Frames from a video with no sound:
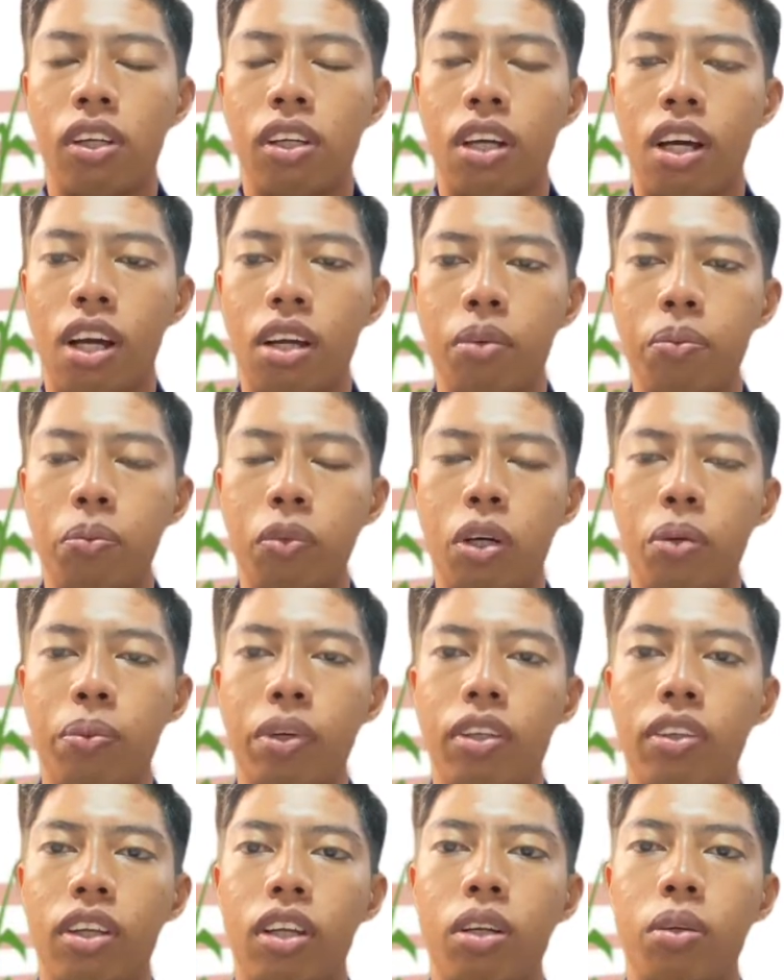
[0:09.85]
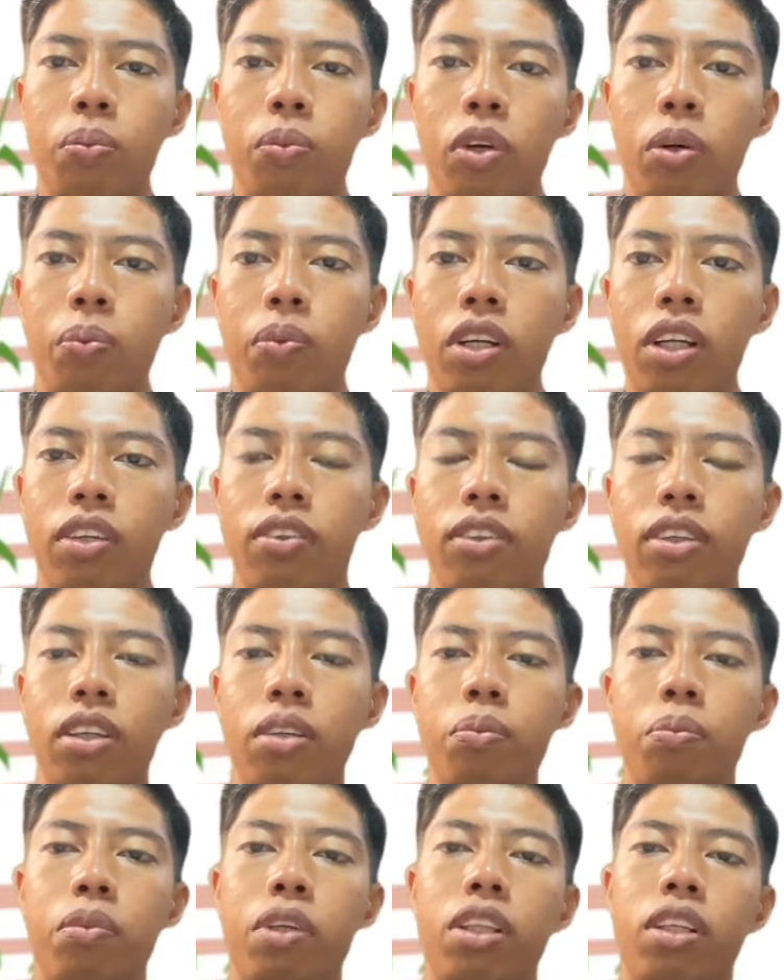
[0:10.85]
I'm Muhammad Zaini bin Muhammad Nasir,
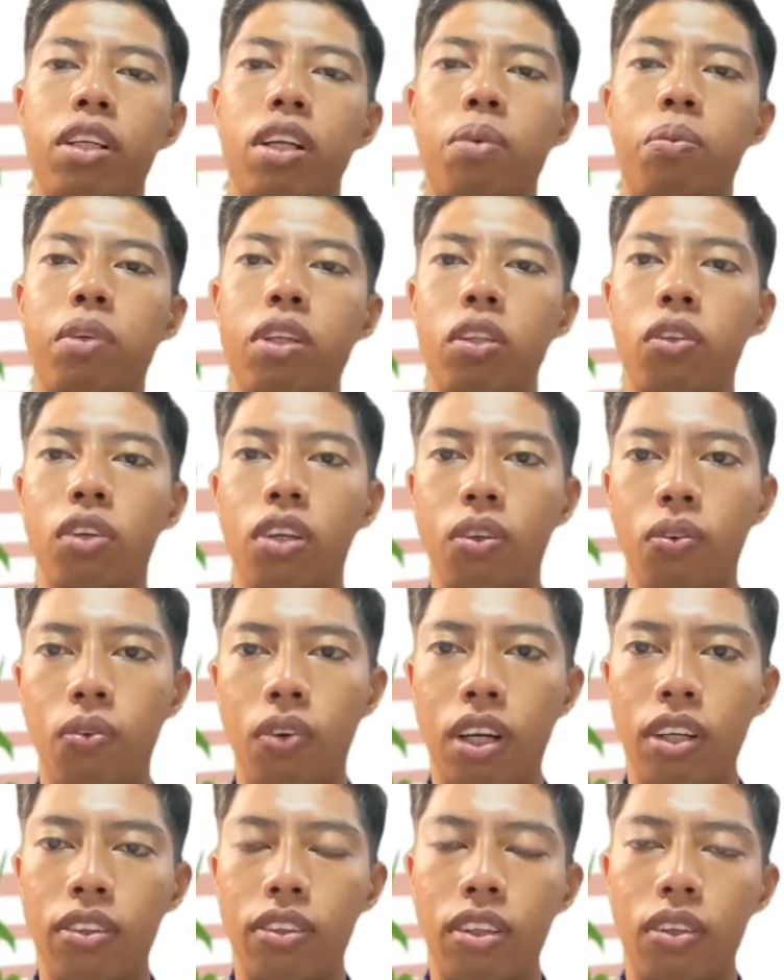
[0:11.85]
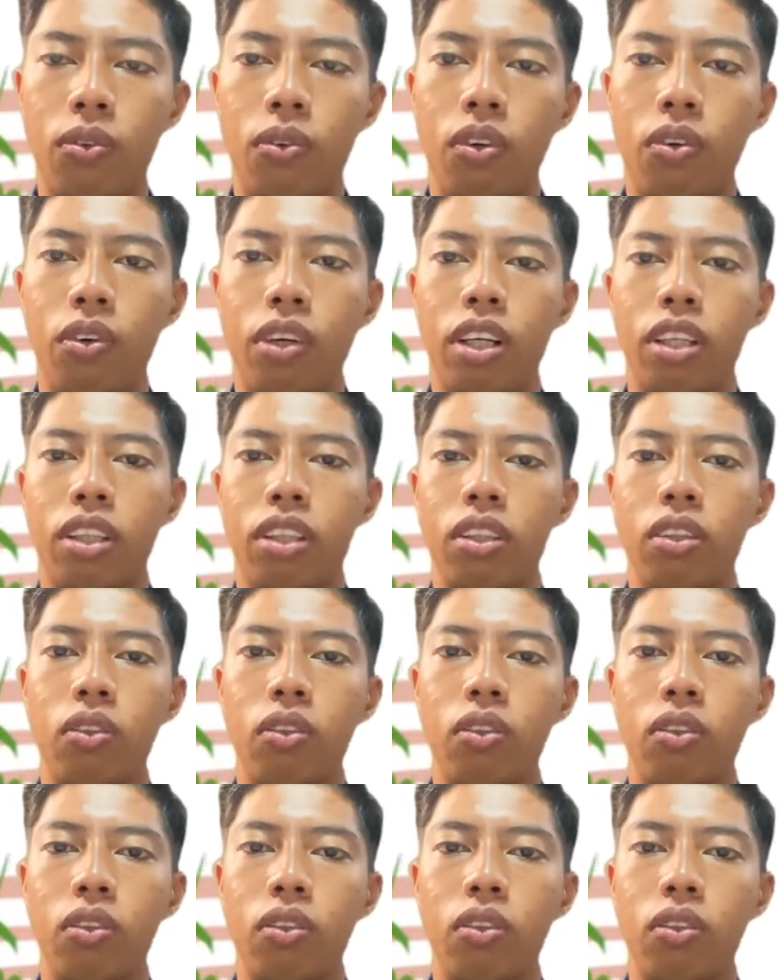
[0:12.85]
material number 28541.